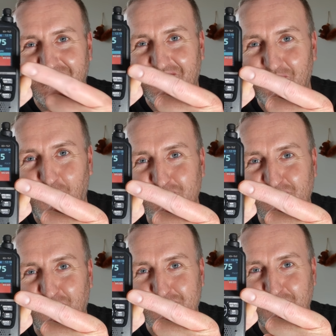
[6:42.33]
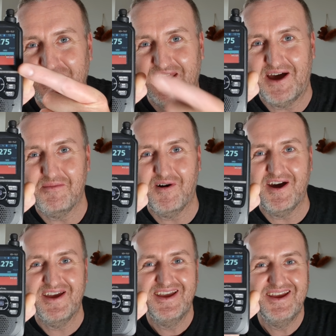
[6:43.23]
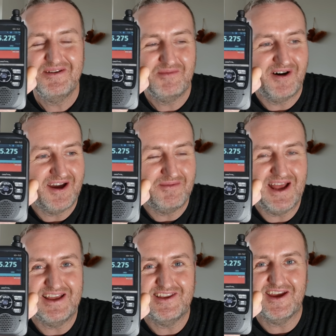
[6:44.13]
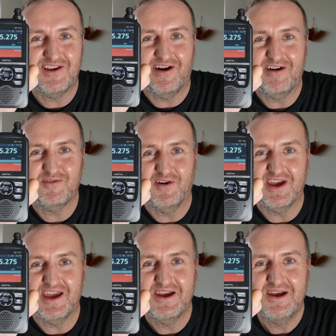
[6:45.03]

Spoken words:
look, the waterfall's picking up my LED light I've got here.